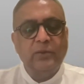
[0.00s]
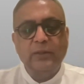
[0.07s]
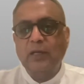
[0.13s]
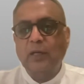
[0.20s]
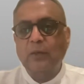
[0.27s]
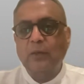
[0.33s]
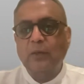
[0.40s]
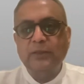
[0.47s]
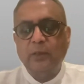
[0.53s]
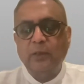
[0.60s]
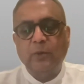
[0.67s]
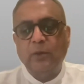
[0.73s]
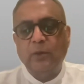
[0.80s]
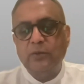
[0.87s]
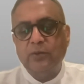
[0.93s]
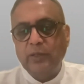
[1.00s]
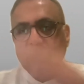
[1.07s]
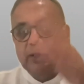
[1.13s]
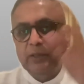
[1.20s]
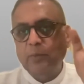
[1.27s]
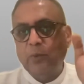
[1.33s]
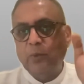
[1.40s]
Okay, so it comes in at
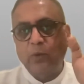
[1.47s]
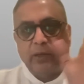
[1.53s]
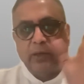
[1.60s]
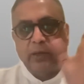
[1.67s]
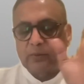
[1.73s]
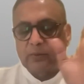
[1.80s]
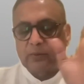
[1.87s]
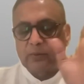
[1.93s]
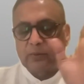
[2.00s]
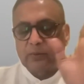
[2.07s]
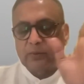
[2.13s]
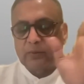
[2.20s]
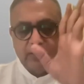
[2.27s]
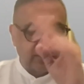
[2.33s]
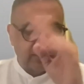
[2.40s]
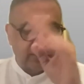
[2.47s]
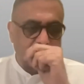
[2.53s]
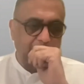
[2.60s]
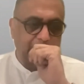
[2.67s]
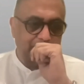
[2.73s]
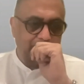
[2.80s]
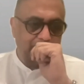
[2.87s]
about 3 in the morning or
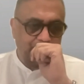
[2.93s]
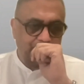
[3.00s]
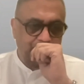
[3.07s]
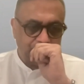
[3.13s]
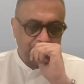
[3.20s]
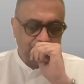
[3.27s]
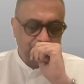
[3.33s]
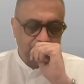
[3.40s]
3:30 in the morning.